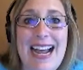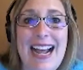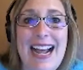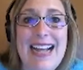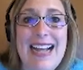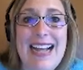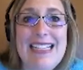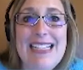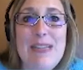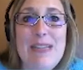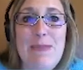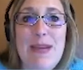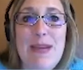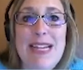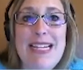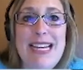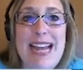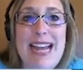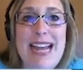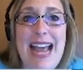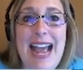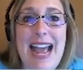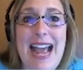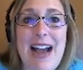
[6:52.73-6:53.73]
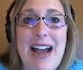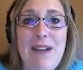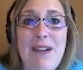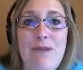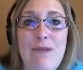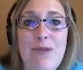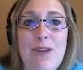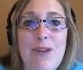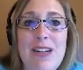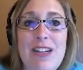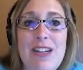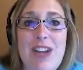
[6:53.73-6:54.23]
Spend an
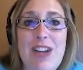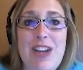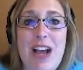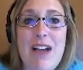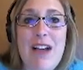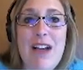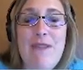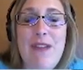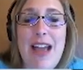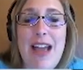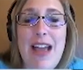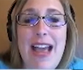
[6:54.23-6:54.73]
average of